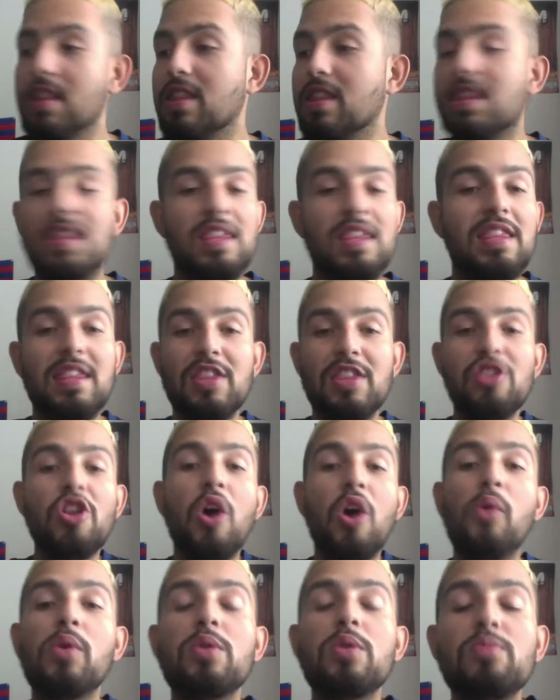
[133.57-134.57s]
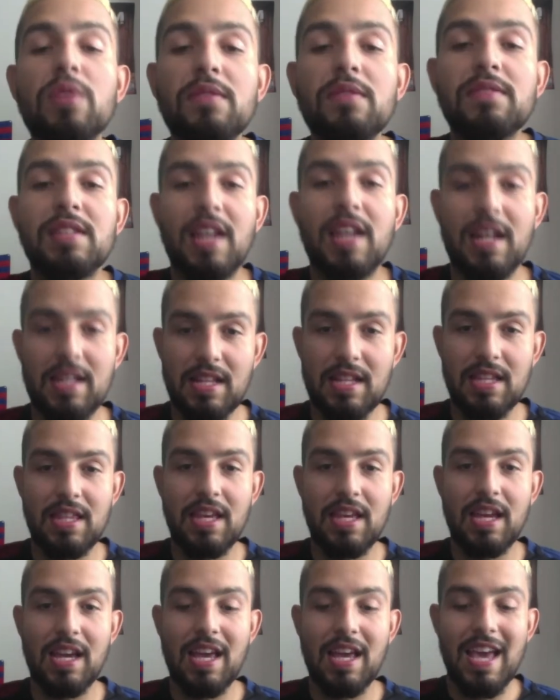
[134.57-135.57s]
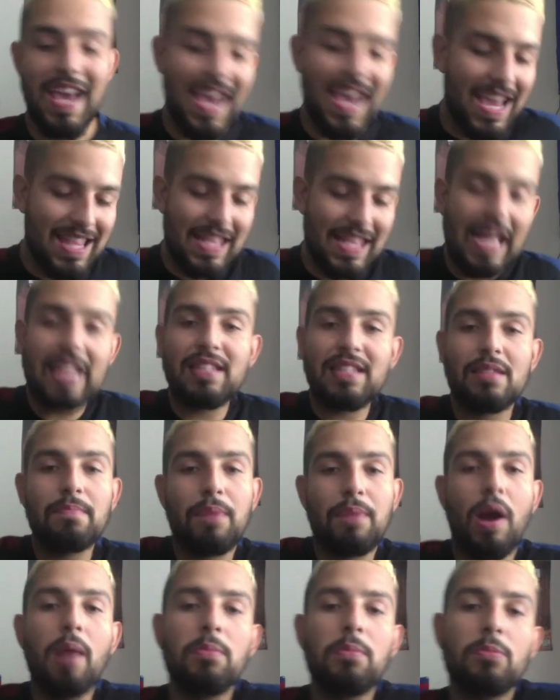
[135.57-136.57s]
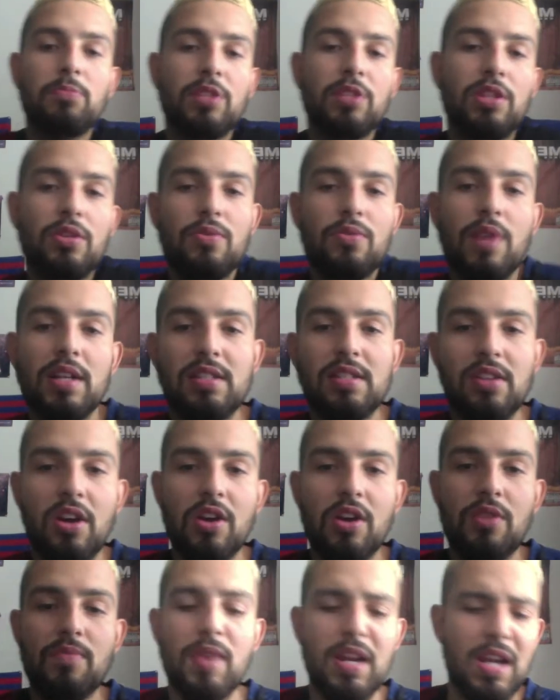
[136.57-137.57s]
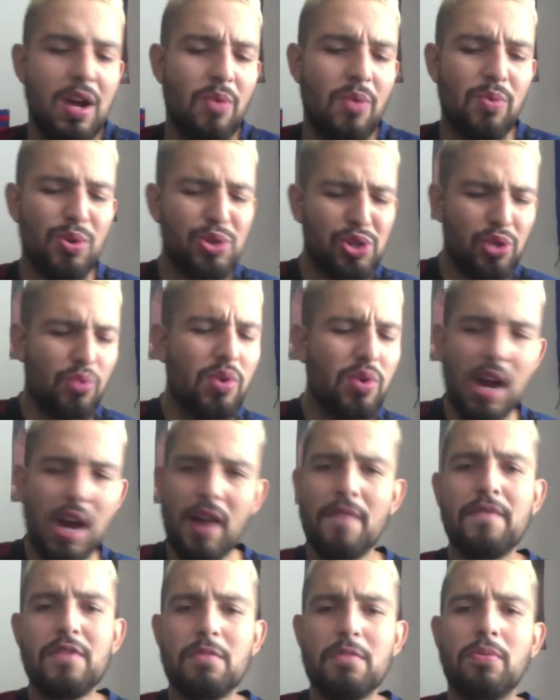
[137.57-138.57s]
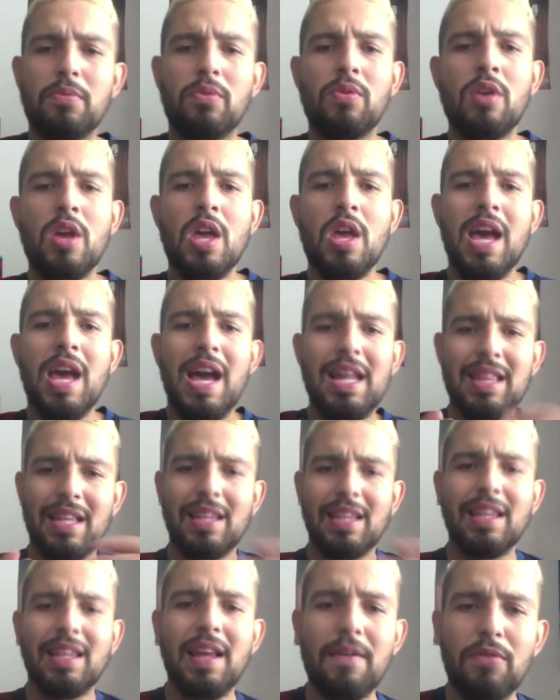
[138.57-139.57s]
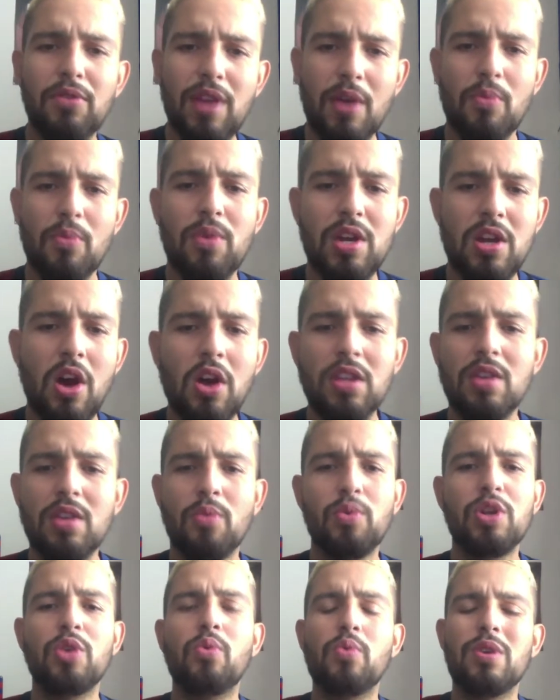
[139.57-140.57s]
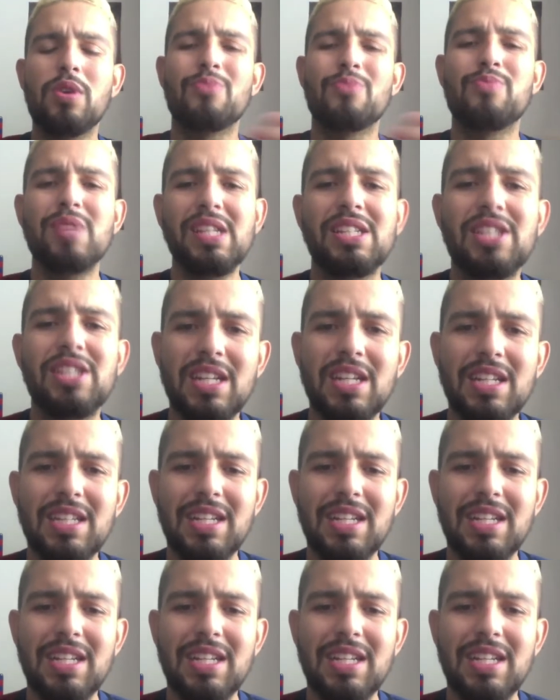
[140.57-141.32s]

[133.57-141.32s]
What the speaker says: no one would have said anything. And that's the problem with U.S. soccer right now. We're so comfortable at the level that we are that we don't want to reach anything